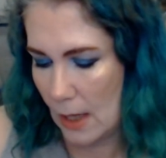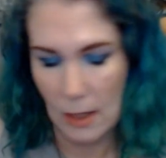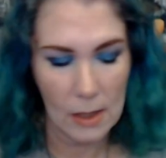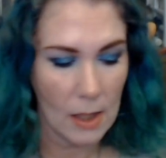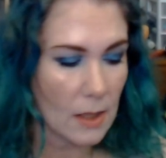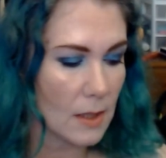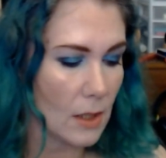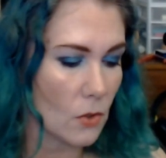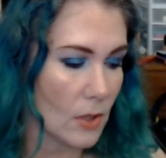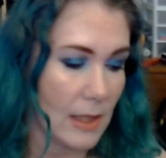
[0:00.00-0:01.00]
it's
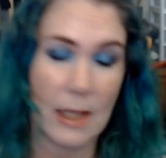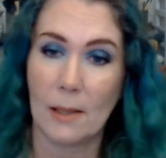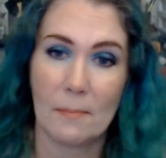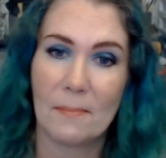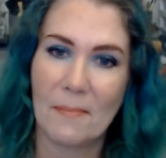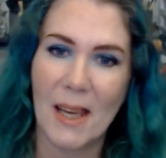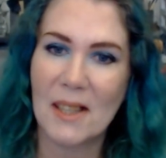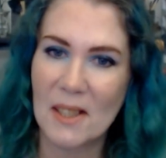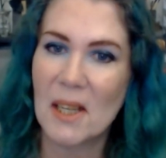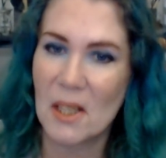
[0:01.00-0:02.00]
interesting. It's
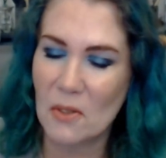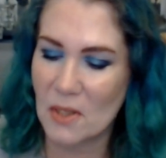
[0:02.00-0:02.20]
an interesting